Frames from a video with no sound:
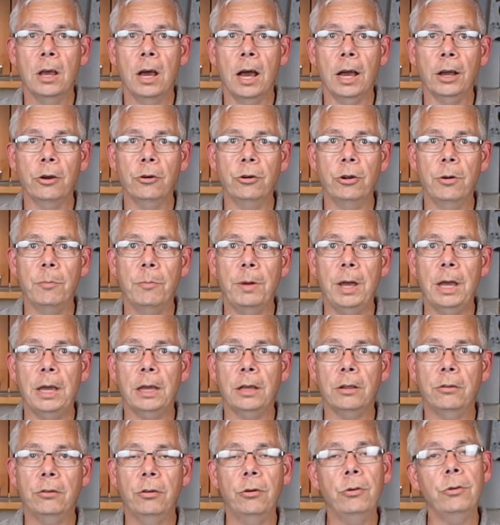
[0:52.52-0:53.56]
I'm gonna
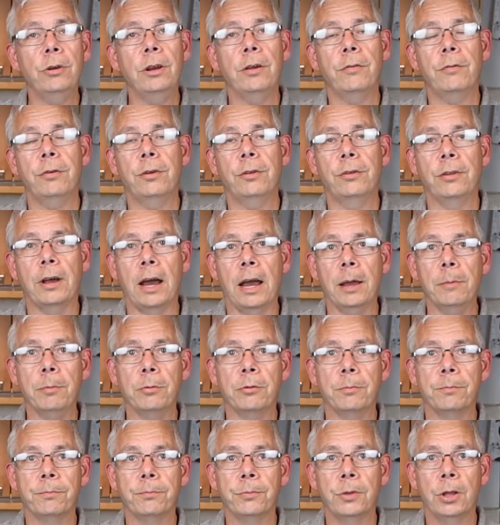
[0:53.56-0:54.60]
make two different
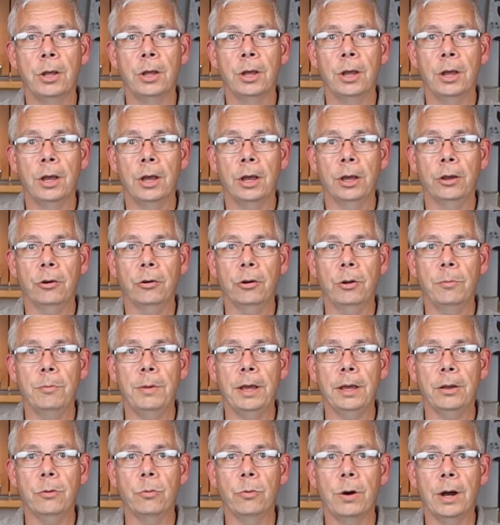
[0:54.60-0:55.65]
types. I'm gonna
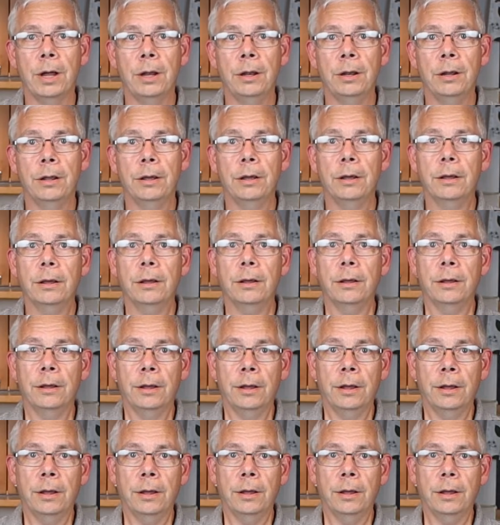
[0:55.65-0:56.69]
make one
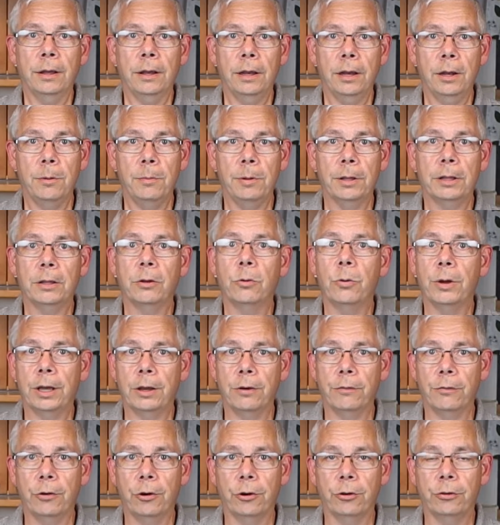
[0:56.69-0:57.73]
little bit
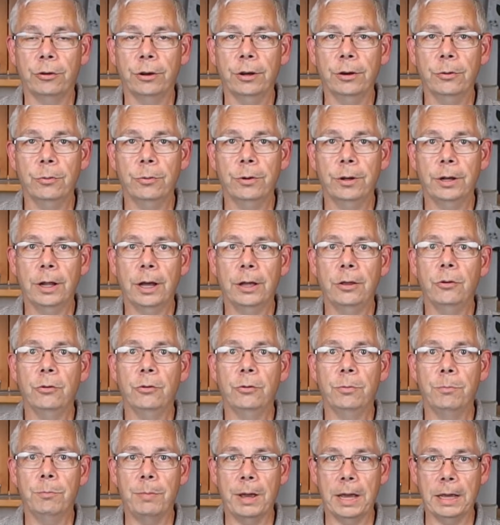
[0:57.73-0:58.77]
quicker version. I
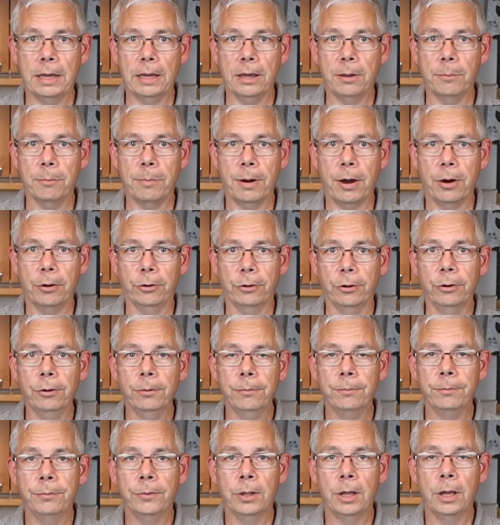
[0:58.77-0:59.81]
use baking powder,
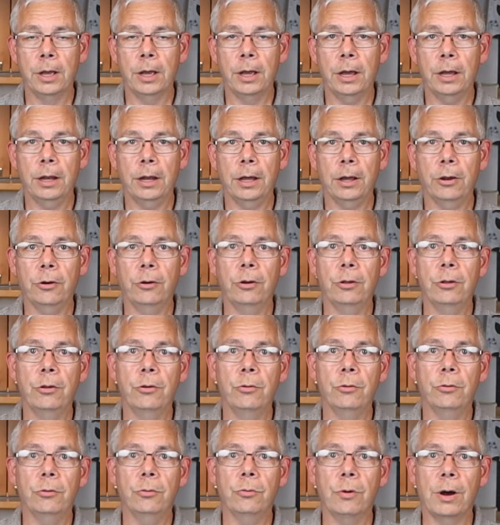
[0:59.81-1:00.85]
and I'm gonna
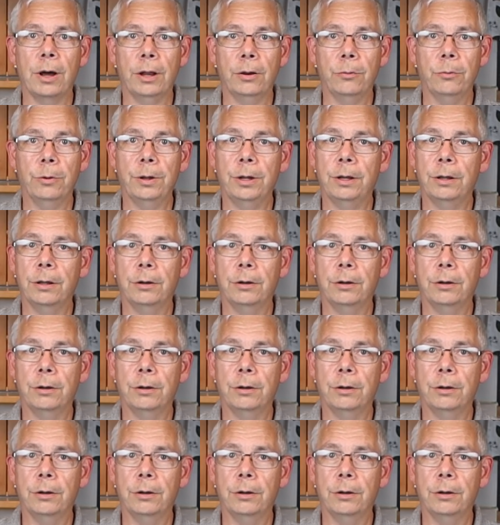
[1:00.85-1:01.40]
use one with